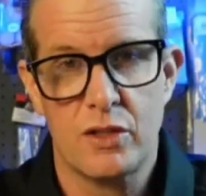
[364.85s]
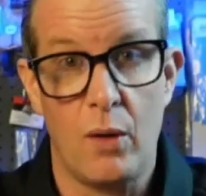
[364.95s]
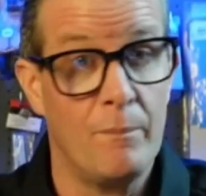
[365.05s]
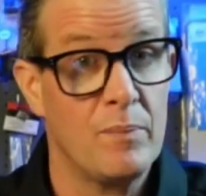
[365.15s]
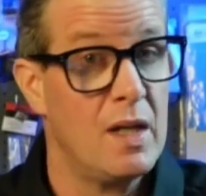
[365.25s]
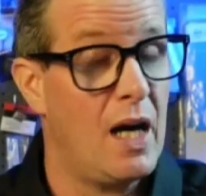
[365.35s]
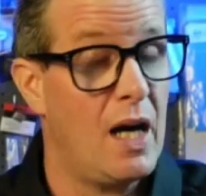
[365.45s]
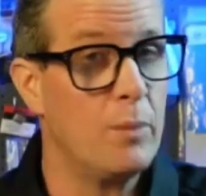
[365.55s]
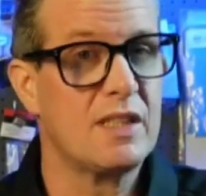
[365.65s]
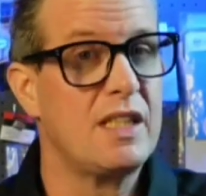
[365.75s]
So
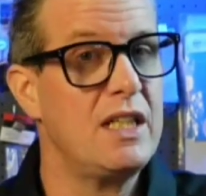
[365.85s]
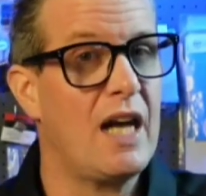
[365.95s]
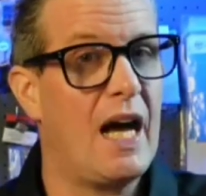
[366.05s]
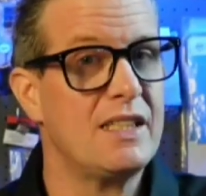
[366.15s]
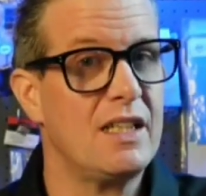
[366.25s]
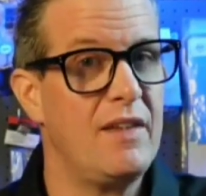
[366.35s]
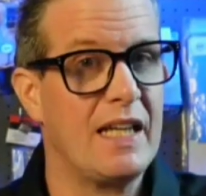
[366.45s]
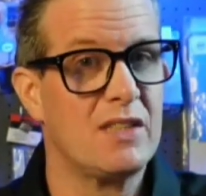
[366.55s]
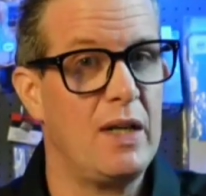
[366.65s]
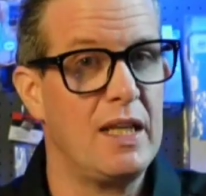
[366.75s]
I hope to see you guys
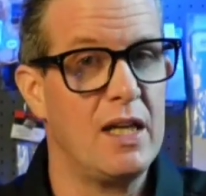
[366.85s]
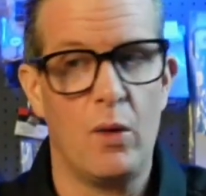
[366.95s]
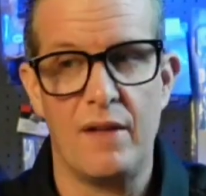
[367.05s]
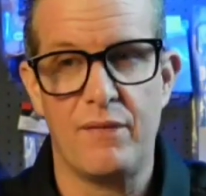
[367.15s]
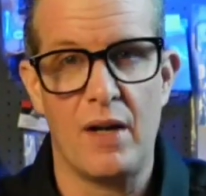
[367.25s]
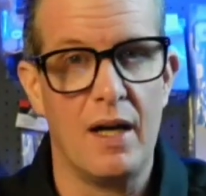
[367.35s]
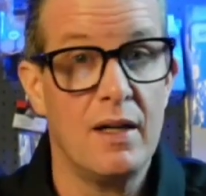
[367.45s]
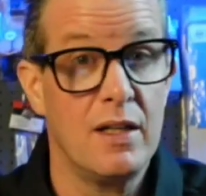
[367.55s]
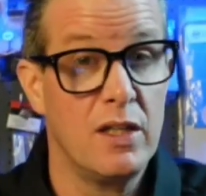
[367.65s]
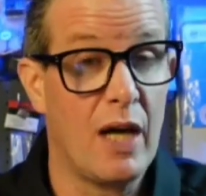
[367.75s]
in the next video, and if
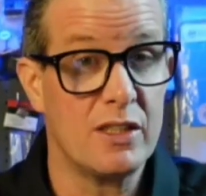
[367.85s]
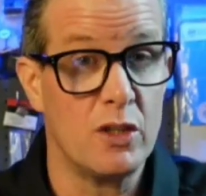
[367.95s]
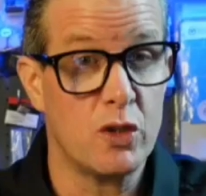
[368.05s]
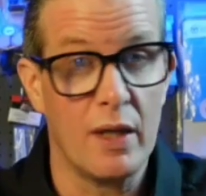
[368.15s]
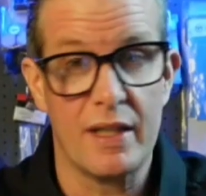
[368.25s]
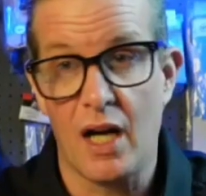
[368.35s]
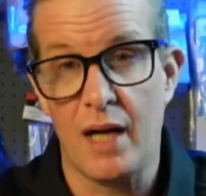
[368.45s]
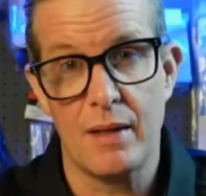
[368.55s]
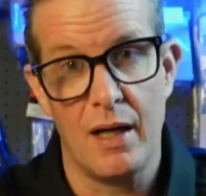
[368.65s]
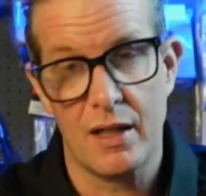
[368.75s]
you guys enjoy
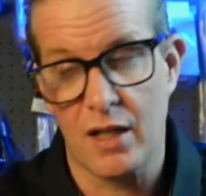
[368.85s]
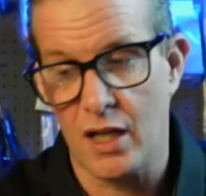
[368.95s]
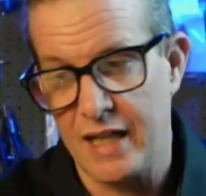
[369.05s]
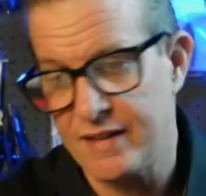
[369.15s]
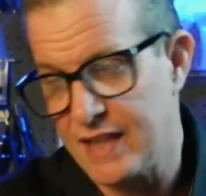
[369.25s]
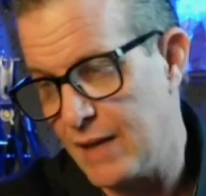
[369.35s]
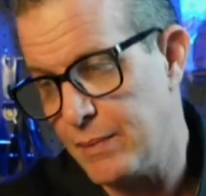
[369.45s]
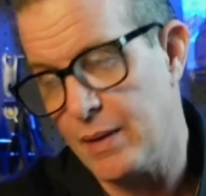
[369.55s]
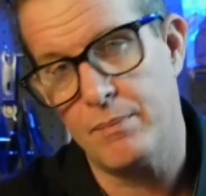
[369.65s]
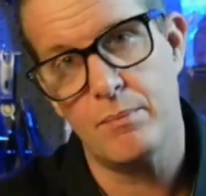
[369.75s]
the content
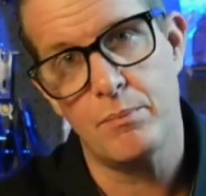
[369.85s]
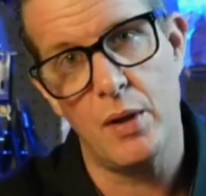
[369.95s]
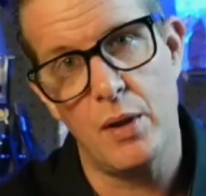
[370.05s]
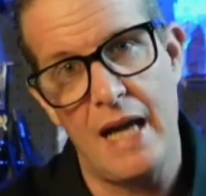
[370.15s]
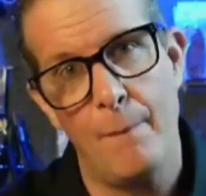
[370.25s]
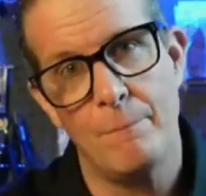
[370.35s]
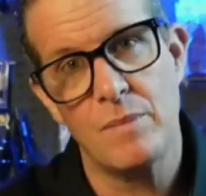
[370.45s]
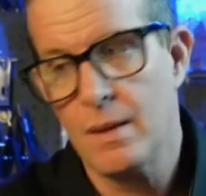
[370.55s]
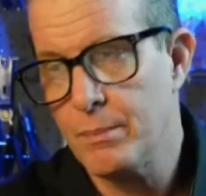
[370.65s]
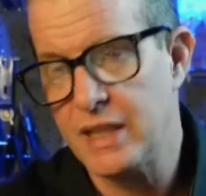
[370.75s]
that I've been putting
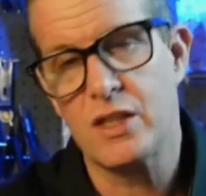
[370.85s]
out,